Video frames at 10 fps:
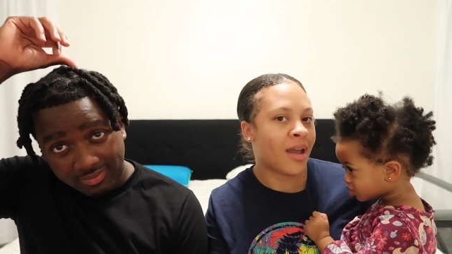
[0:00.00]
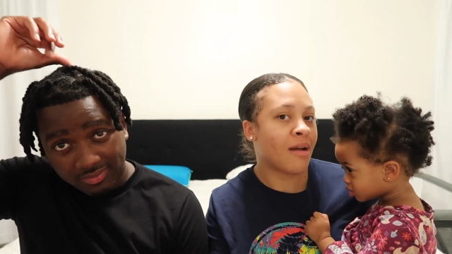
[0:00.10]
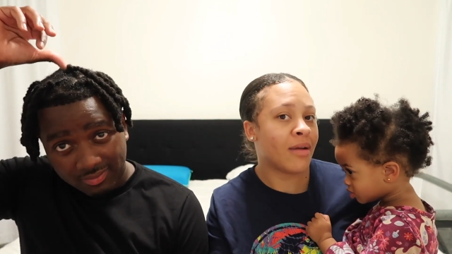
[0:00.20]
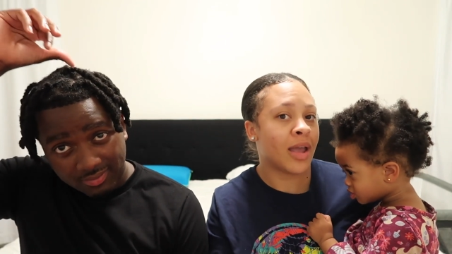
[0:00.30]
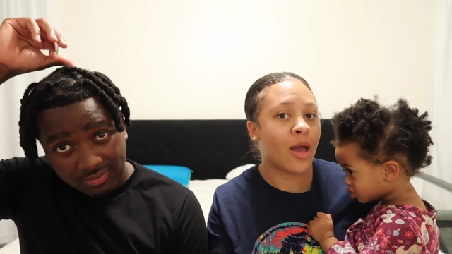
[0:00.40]

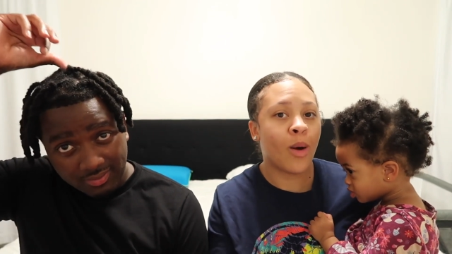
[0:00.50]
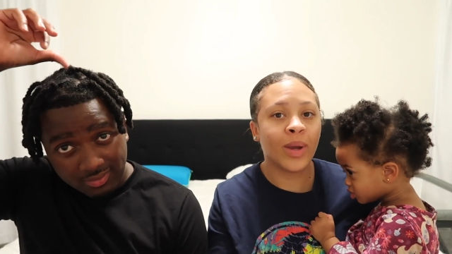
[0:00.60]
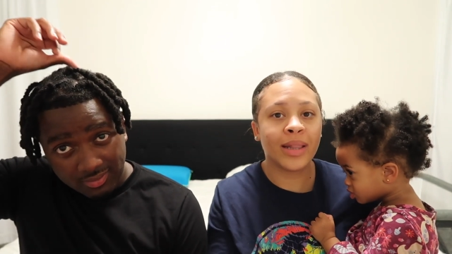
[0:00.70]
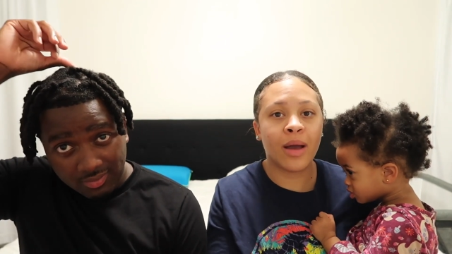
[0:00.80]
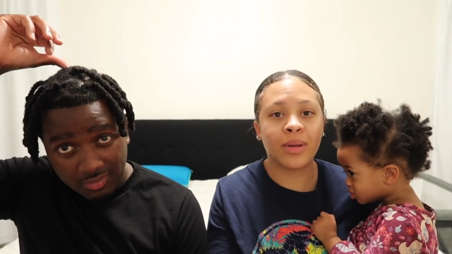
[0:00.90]
Speaker 1: All right, y'all,
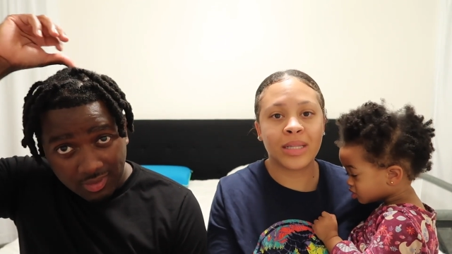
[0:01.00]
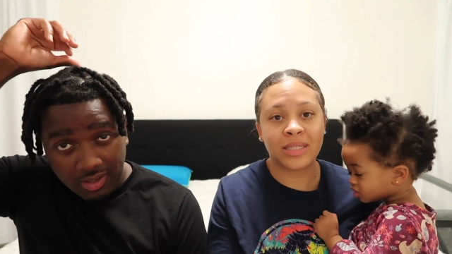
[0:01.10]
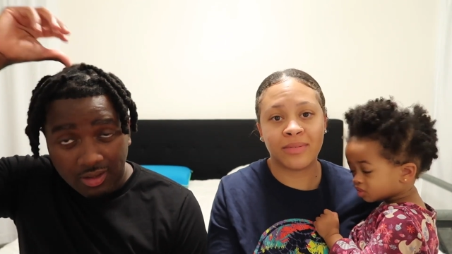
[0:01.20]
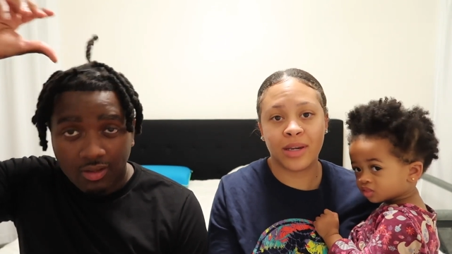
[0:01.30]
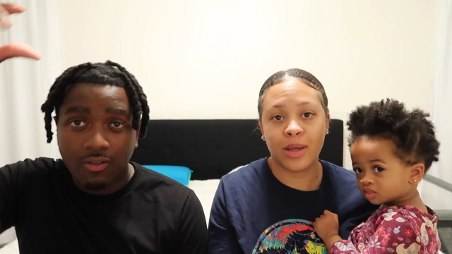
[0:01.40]
we're done with
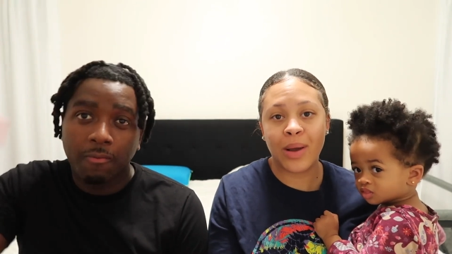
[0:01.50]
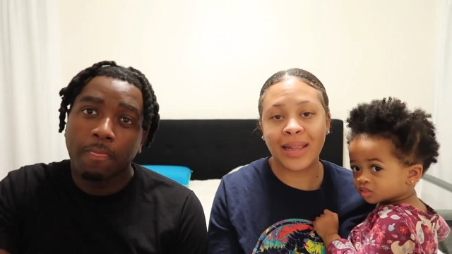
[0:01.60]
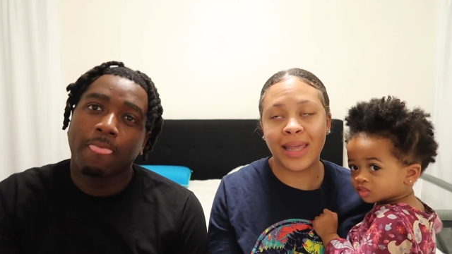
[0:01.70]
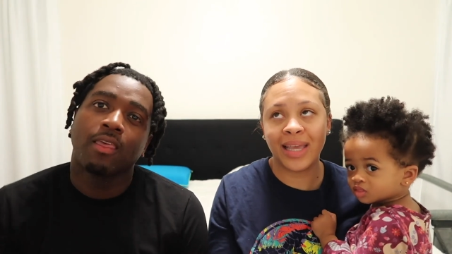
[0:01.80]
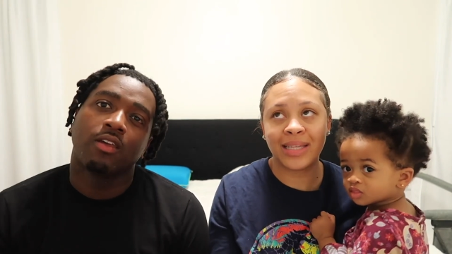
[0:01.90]
this video.
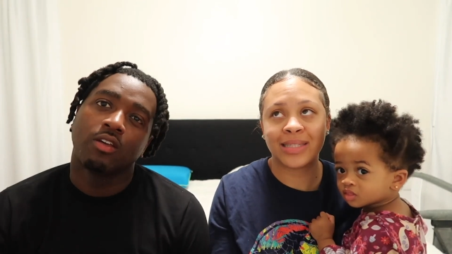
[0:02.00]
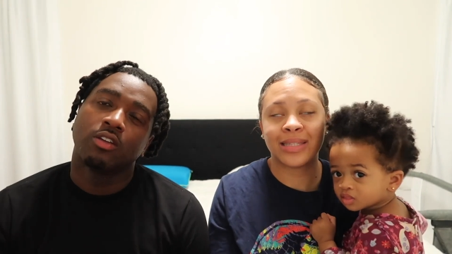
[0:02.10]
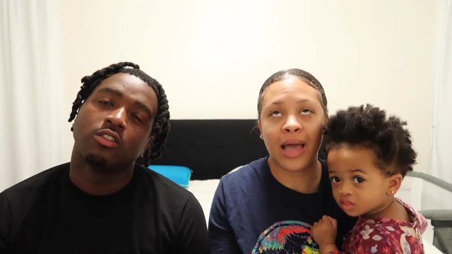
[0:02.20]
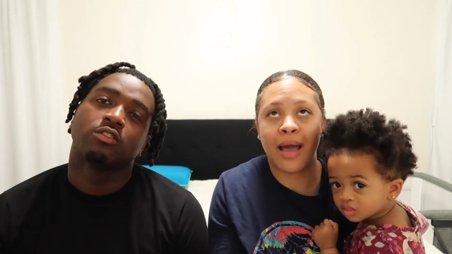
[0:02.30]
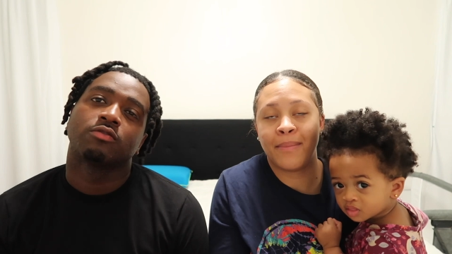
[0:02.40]
I think
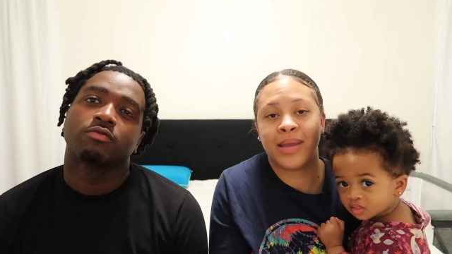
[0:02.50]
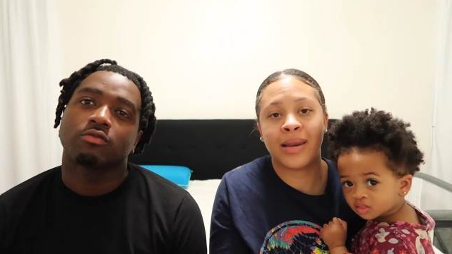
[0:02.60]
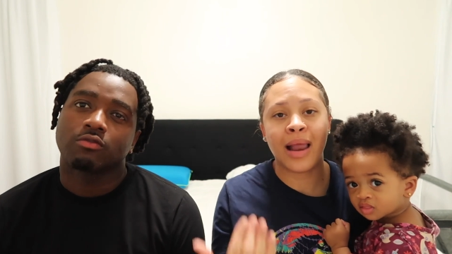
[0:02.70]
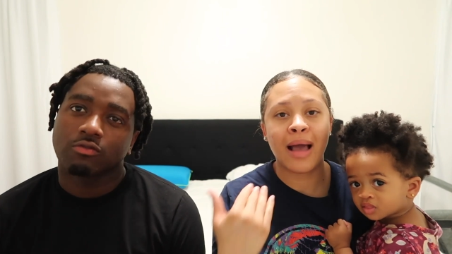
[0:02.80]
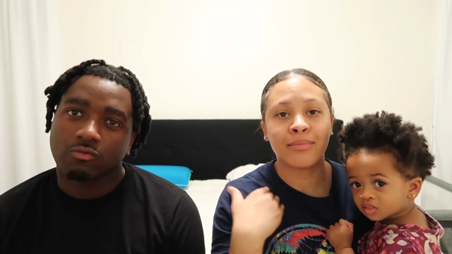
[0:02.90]
it's, I
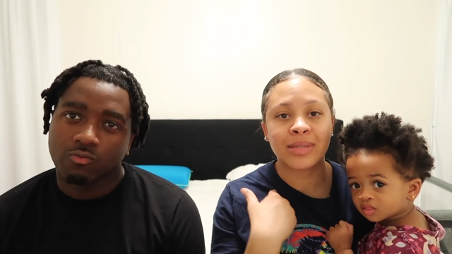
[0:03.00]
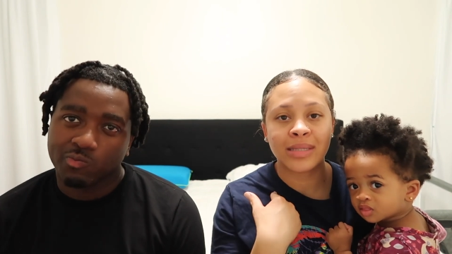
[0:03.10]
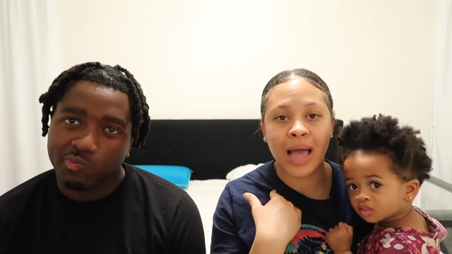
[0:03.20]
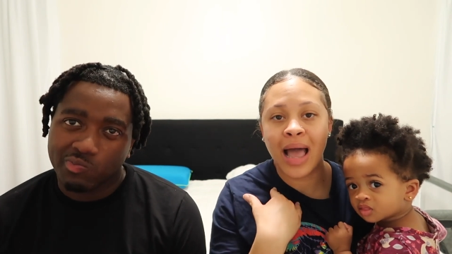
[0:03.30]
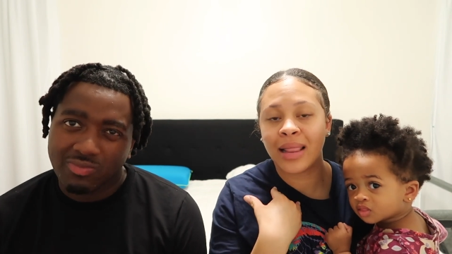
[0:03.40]
mean,
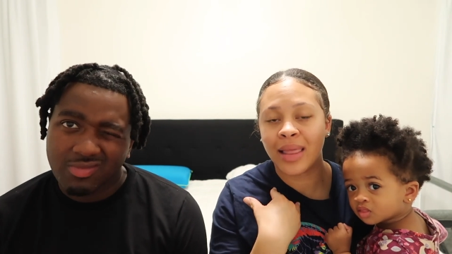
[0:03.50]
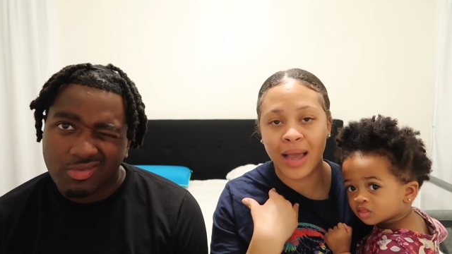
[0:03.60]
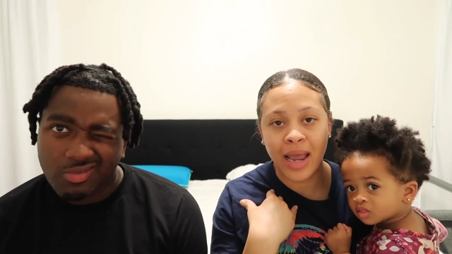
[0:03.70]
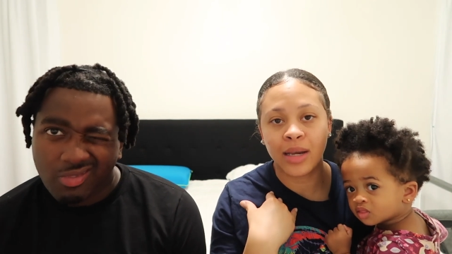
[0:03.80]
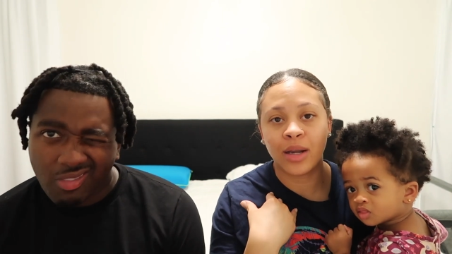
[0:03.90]
I'm, I
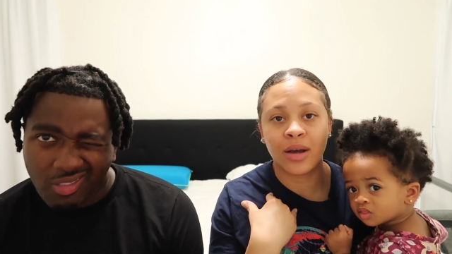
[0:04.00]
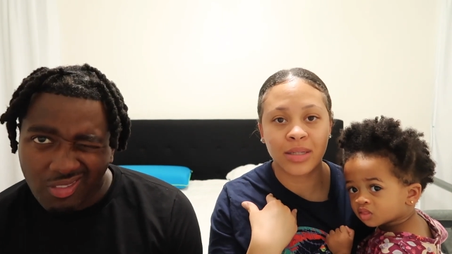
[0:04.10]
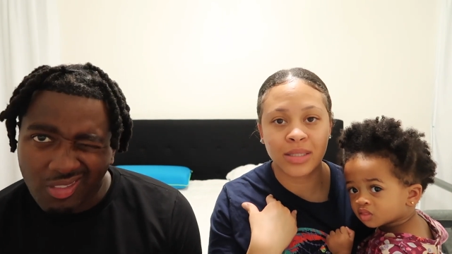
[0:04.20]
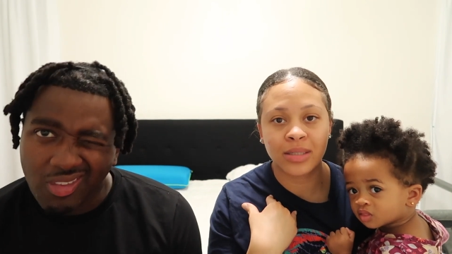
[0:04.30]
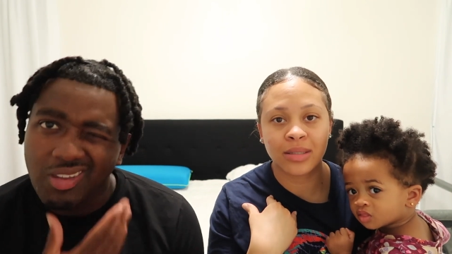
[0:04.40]
think I
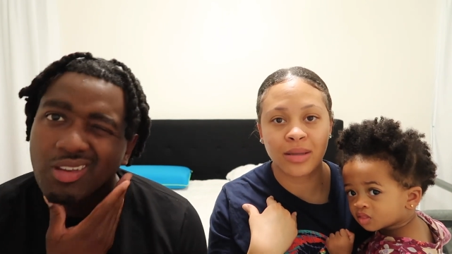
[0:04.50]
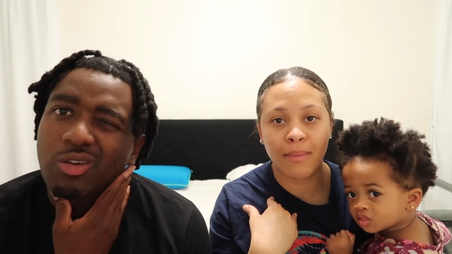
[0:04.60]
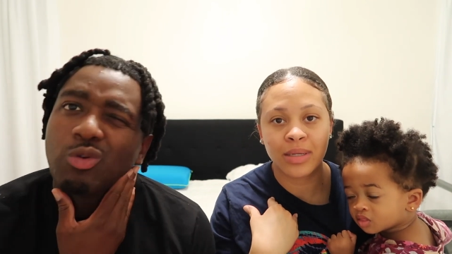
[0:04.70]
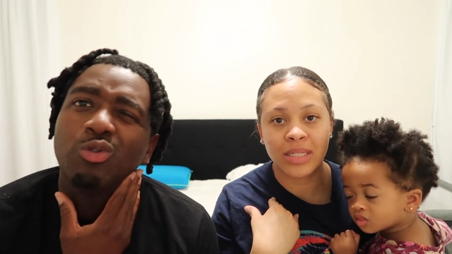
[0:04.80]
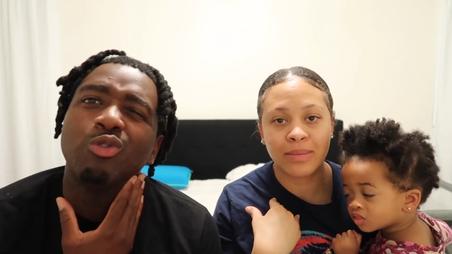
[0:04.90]
lost.
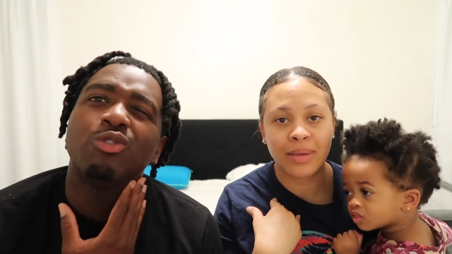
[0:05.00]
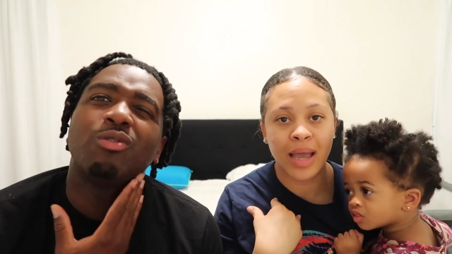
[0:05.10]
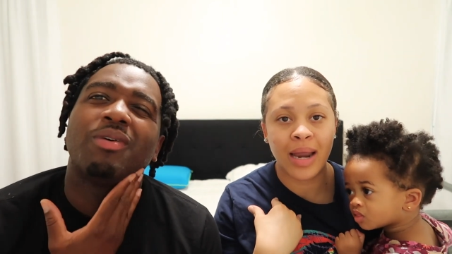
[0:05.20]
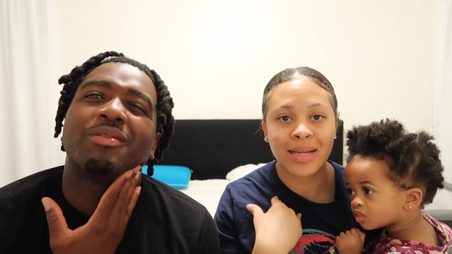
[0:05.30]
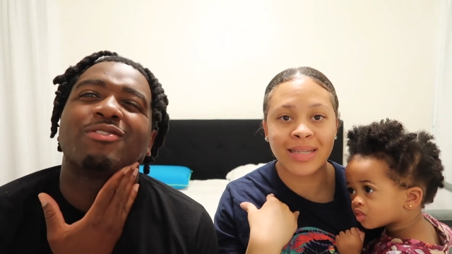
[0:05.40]
I'm gonna
Speaker 2: just be
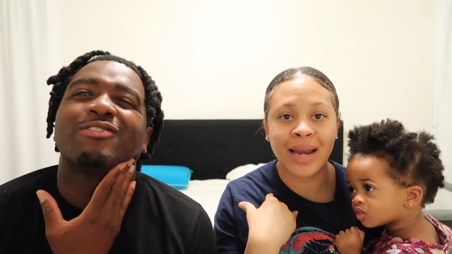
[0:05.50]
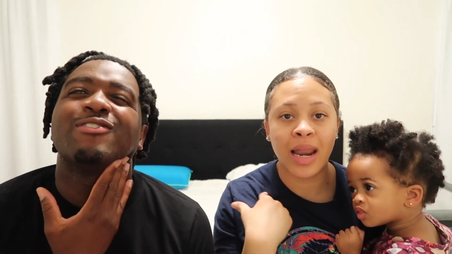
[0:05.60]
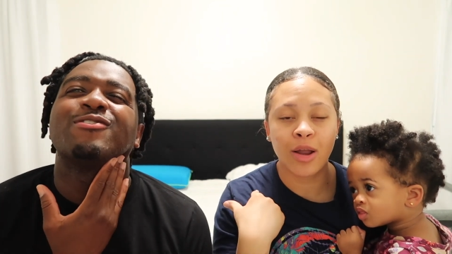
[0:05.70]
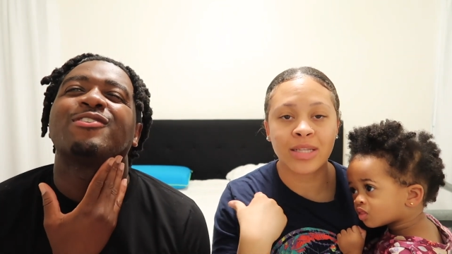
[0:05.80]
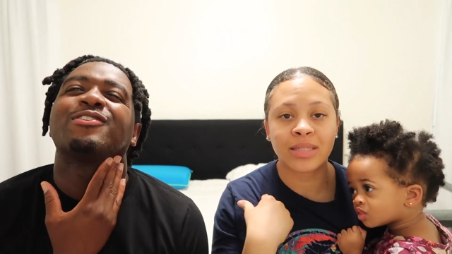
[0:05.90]
oh honest. And
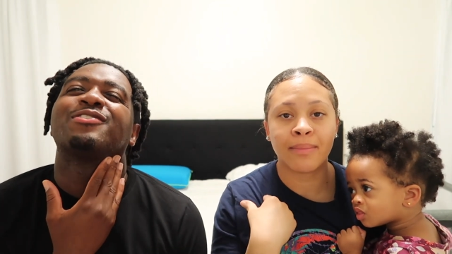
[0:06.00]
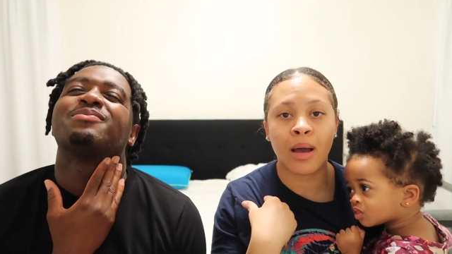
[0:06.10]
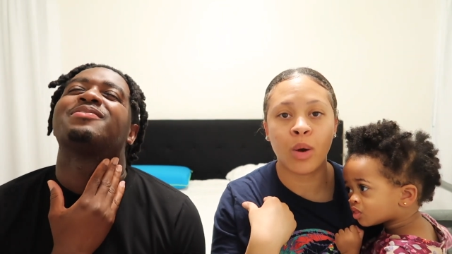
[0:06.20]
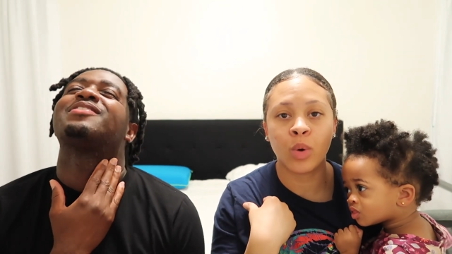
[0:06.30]
God. I lost to my